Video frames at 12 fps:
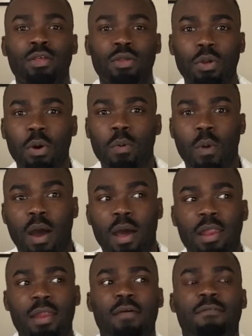you know
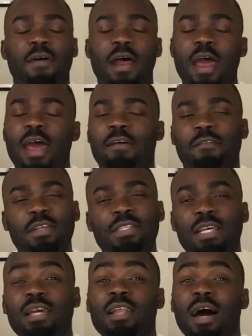what, for every
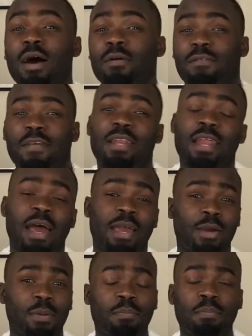single outfit that I
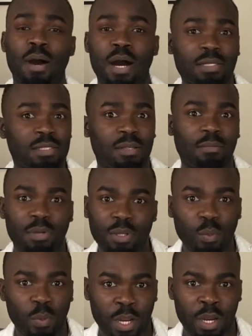could possibly
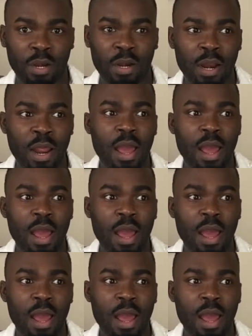wear,